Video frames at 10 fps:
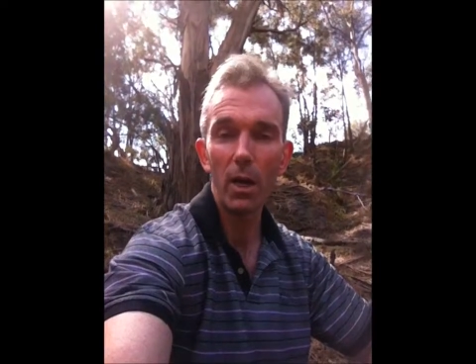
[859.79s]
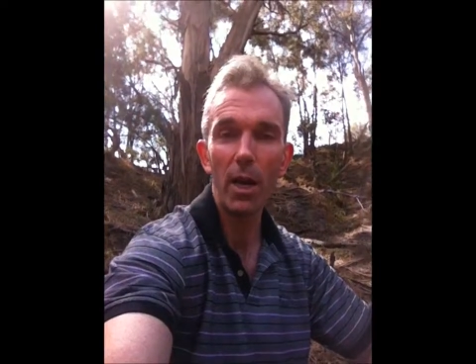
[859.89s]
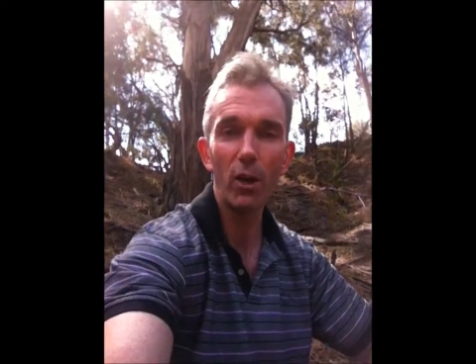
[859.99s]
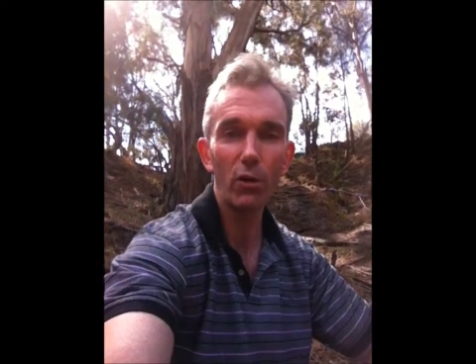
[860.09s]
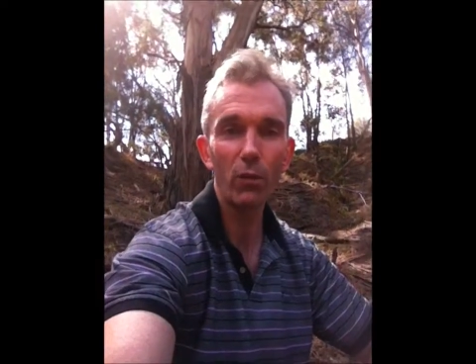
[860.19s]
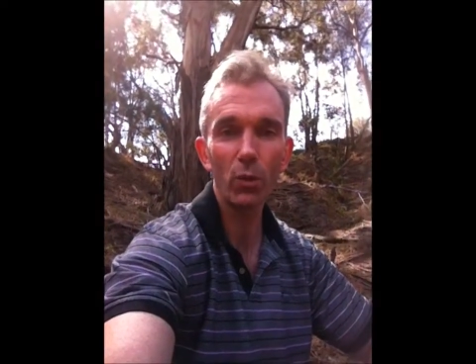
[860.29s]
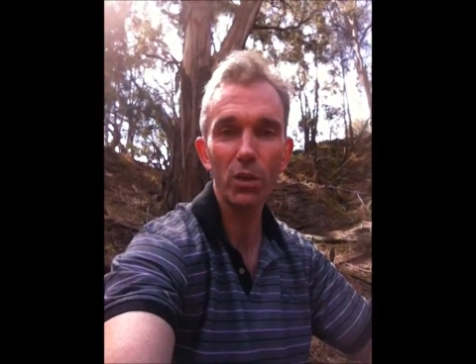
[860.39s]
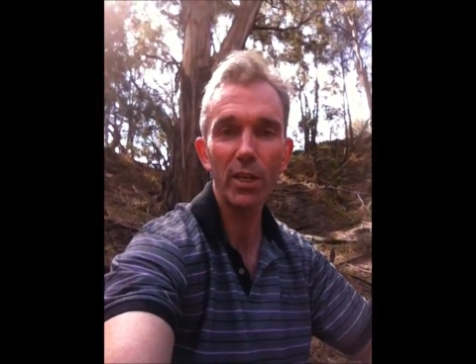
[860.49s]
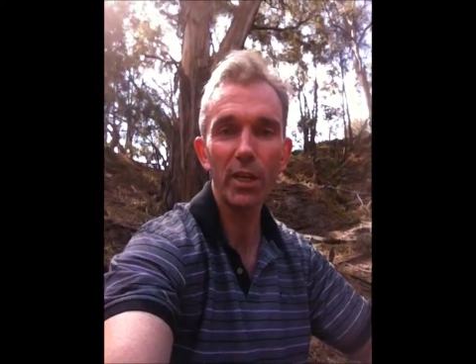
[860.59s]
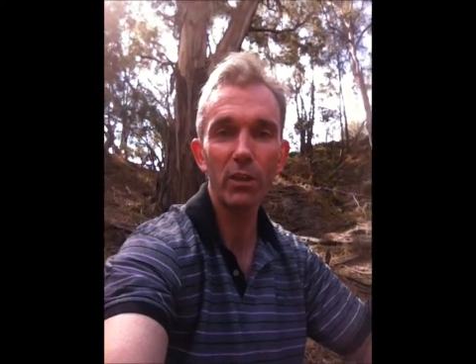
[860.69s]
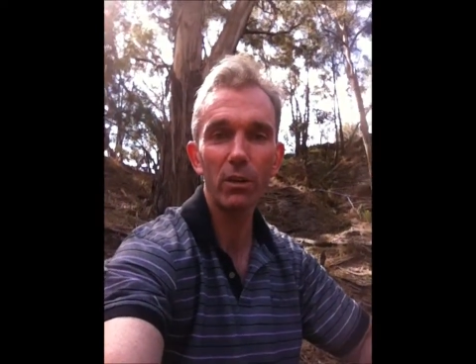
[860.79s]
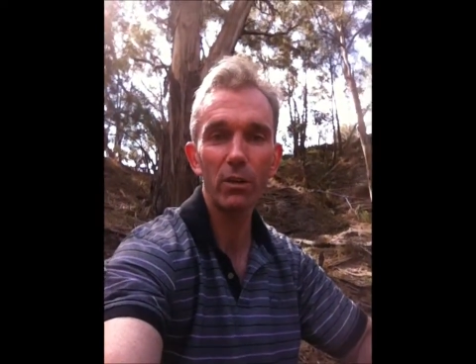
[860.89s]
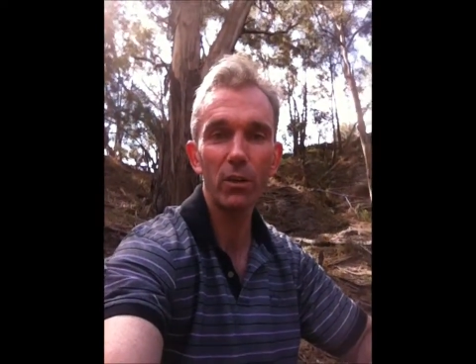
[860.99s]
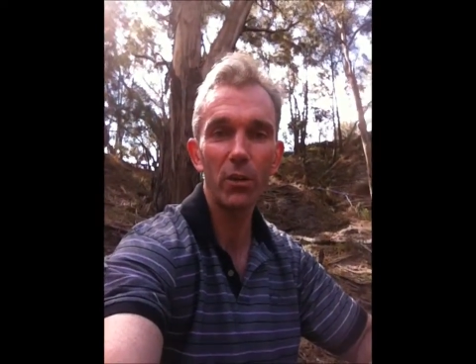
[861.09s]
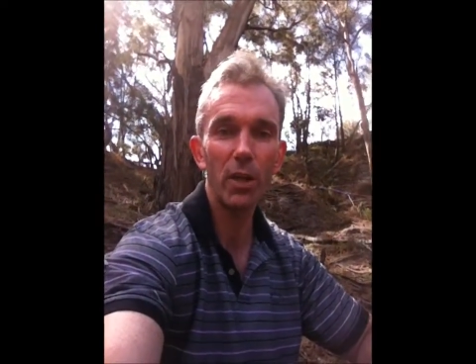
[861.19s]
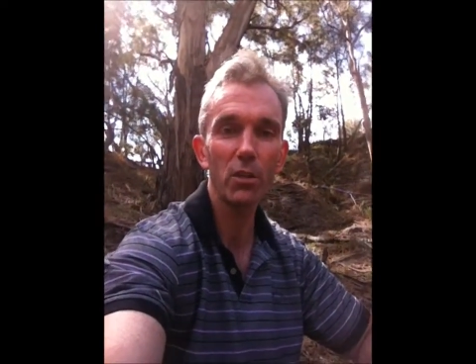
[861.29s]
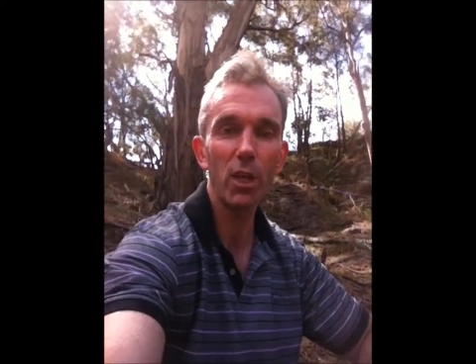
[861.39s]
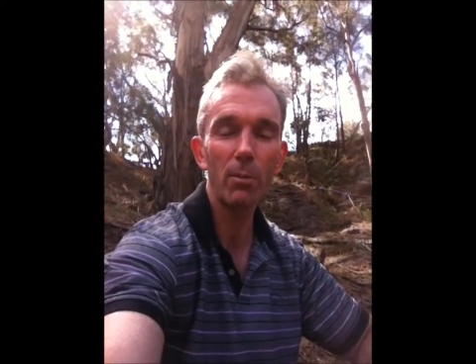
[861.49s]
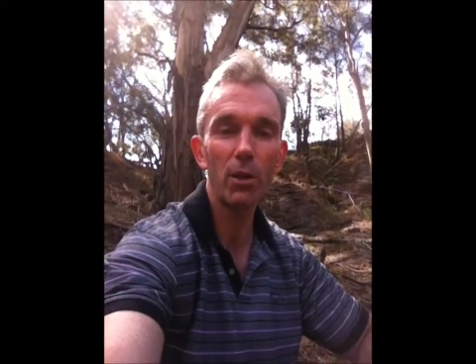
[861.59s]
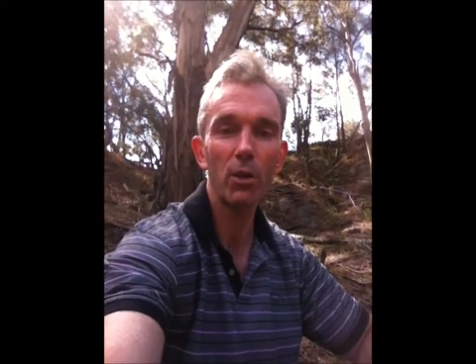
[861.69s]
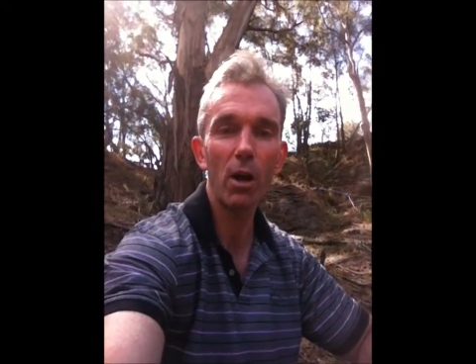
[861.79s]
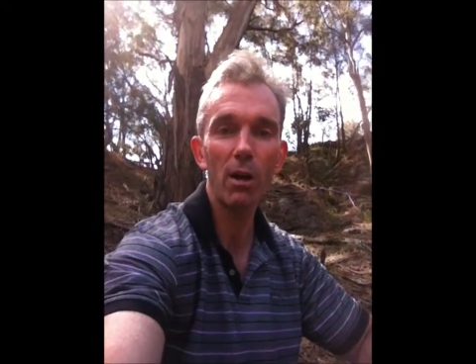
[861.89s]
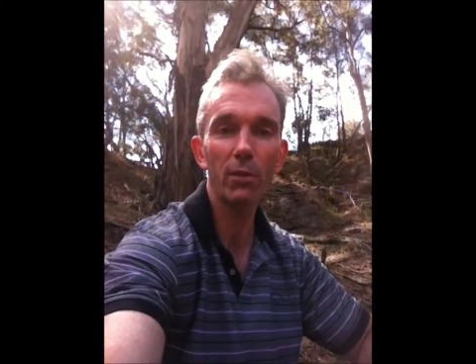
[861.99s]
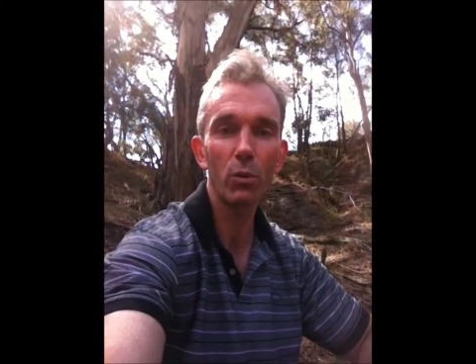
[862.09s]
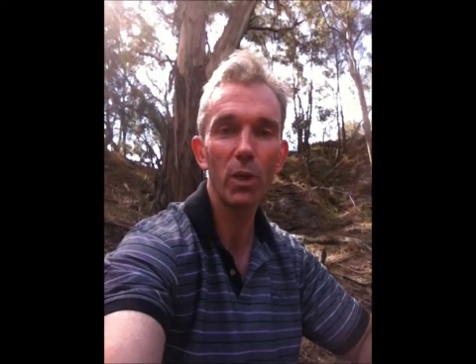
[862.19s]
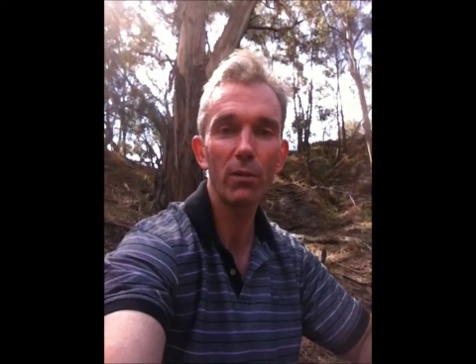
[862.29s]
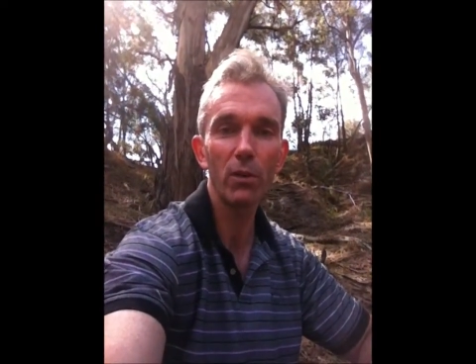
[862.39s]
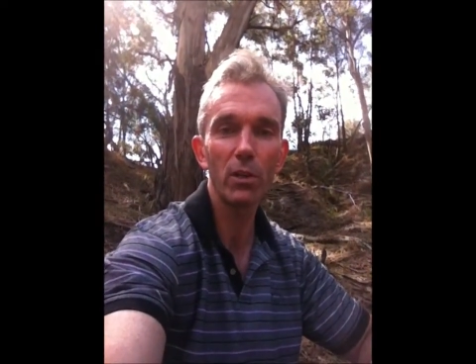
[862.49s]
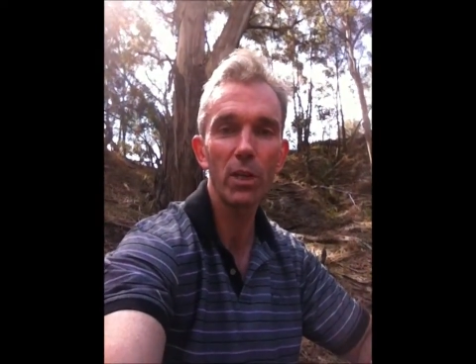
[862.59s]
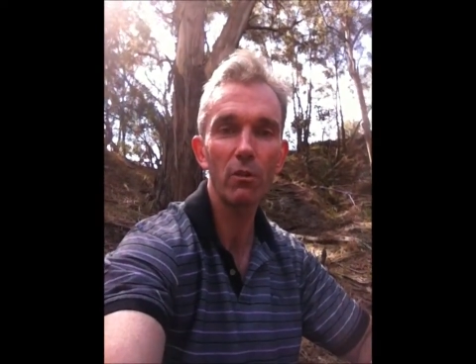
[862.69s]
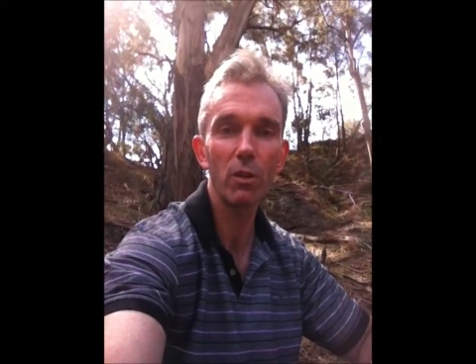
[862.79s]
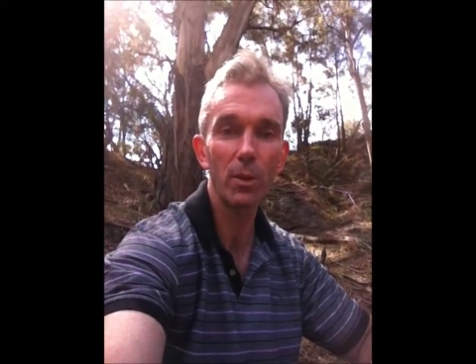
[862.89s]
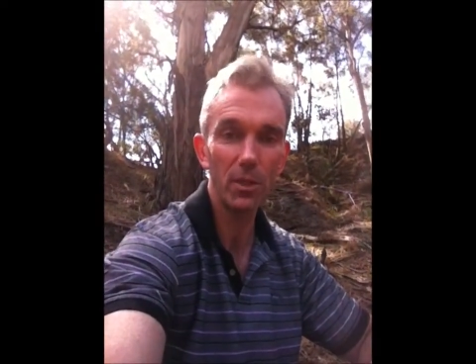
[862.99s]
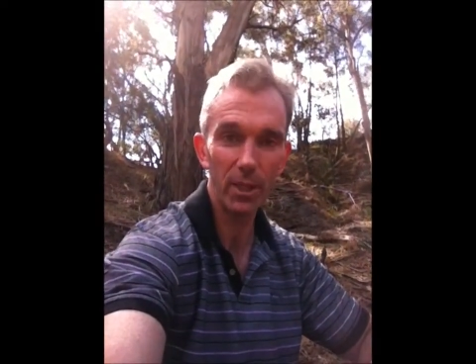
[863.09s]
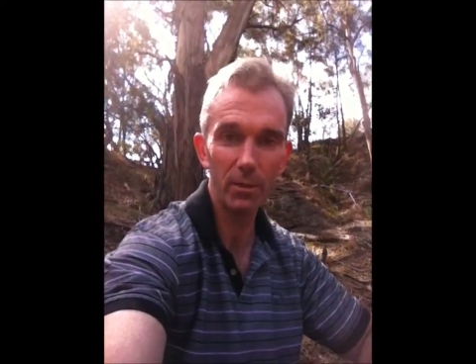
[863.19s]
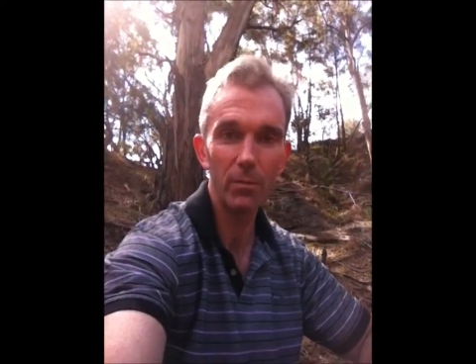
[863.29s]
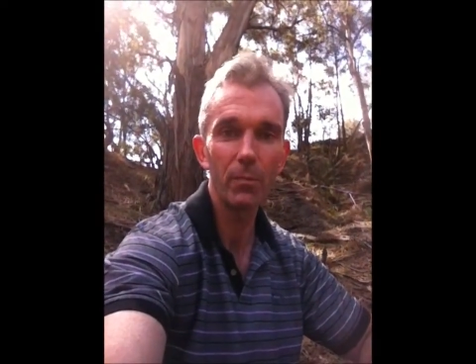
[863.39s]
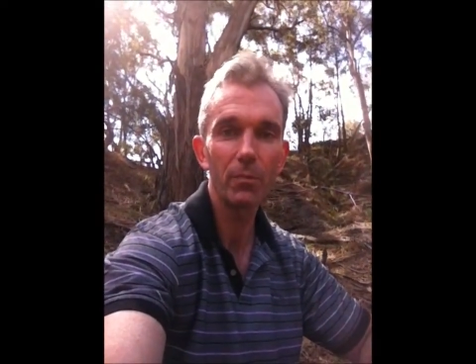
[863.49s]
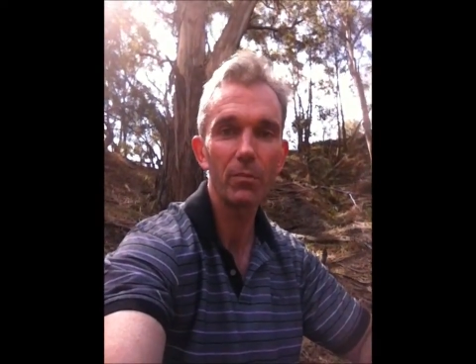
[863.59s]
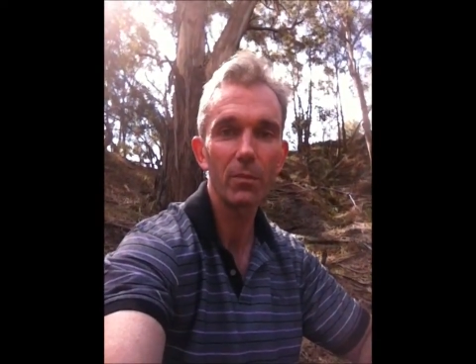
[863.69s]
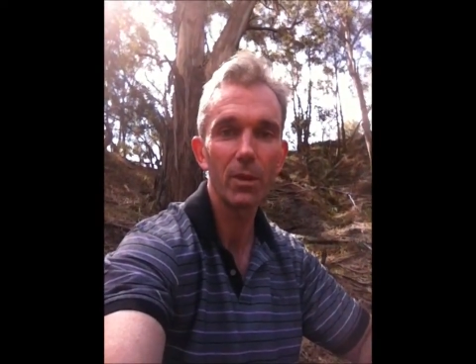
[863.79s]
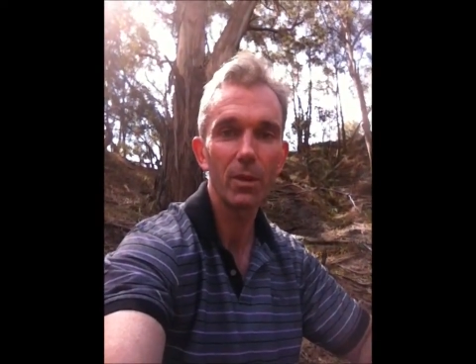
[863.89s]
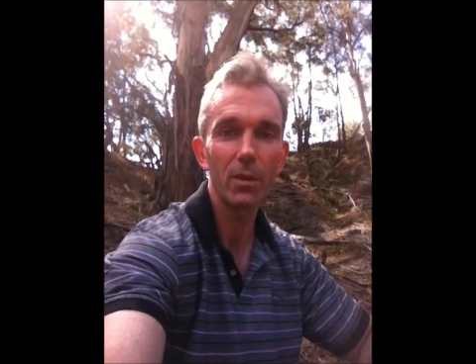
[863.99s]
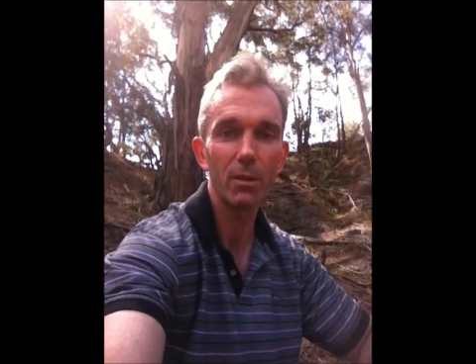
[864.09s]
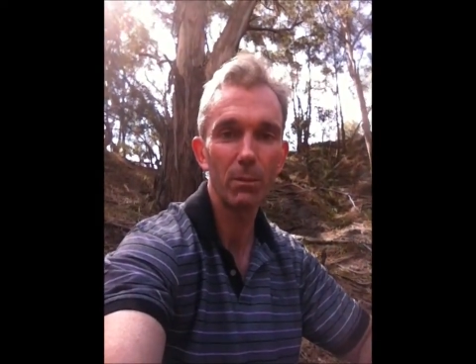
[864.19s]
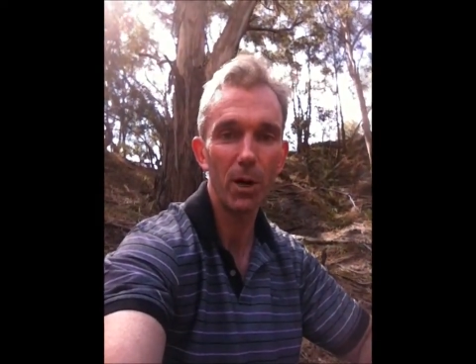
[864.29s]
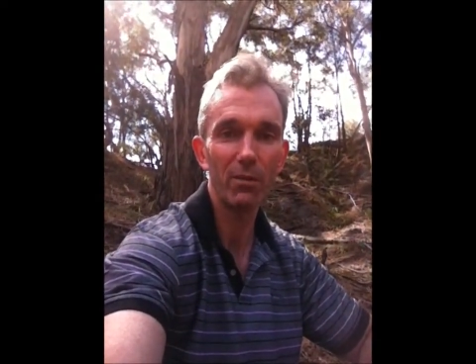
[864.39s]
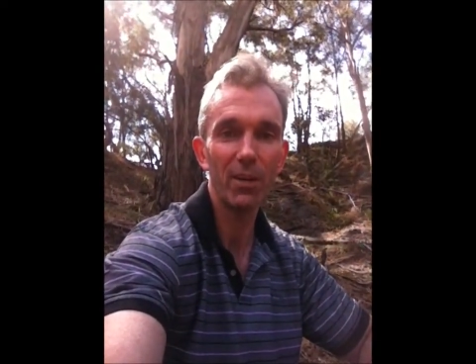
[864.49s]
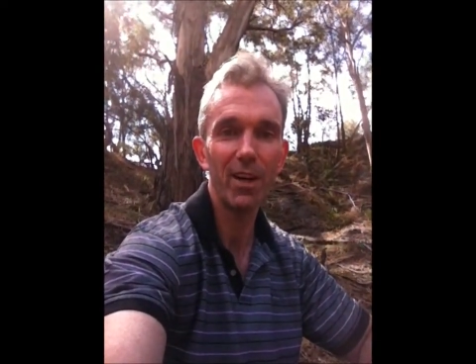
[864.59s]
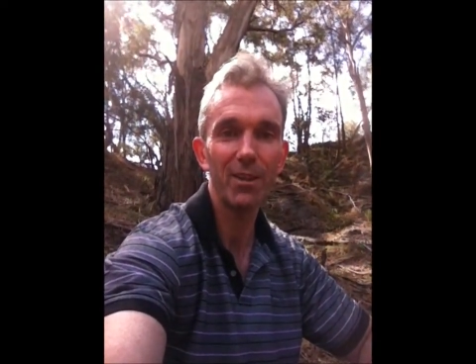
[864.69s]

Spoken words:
And I look forward to seeing you next time on Diary of a 21st Century Mystic. Bye for now.